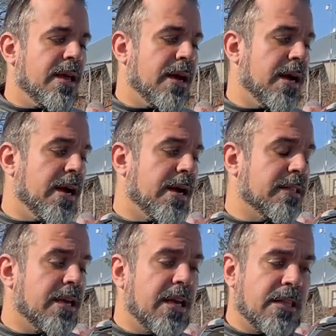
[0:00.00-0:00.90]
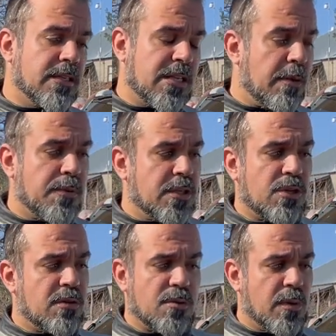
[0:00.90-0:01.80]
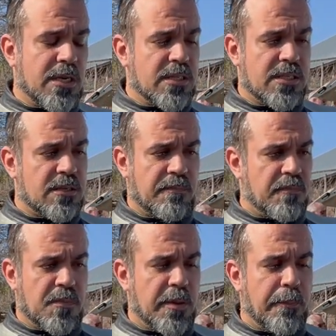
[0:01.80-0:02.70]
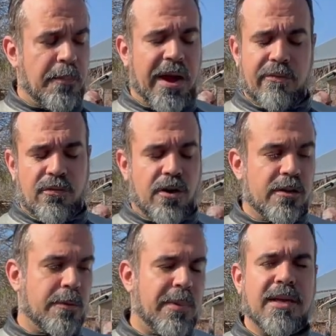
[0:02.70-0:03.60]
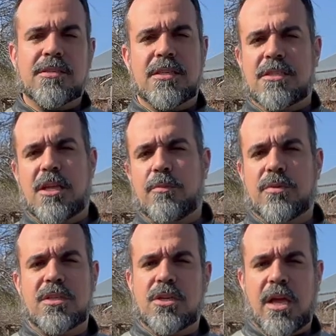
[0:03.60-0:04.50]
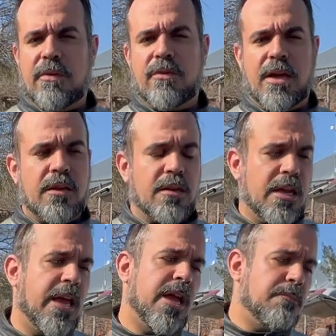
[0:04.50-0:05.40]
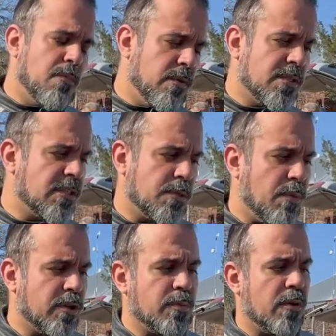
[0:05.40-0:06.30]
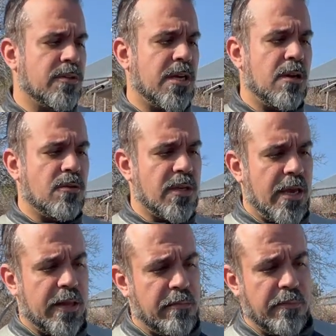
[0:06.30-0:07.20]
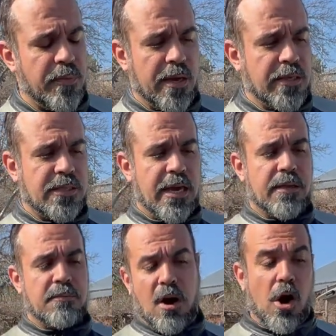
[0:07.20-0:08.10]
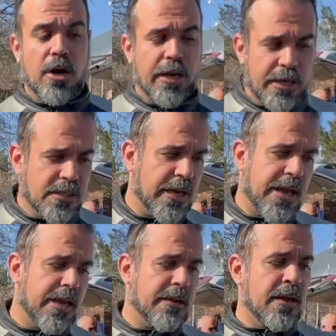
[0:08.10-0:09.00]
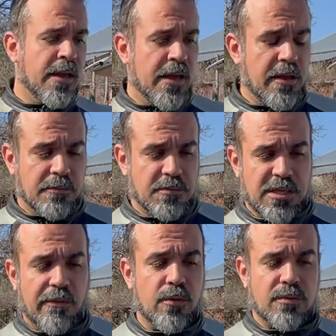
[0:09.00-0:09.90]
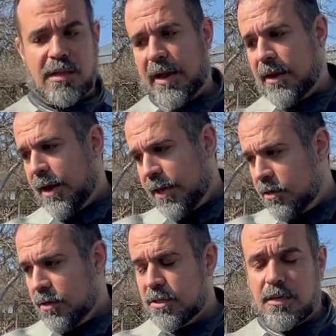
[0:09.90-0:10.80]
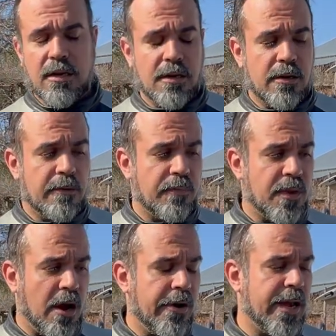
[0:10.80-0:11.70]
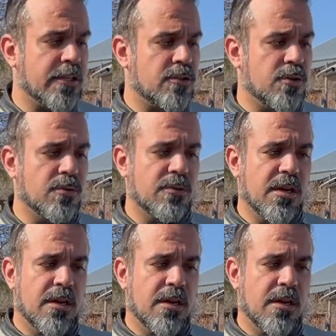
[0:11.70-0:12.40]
The sitting position on this one is by far the best sitting position I ever had. And I had more sports motorcycles. I had Harleys. I had several. Like I had the RS too.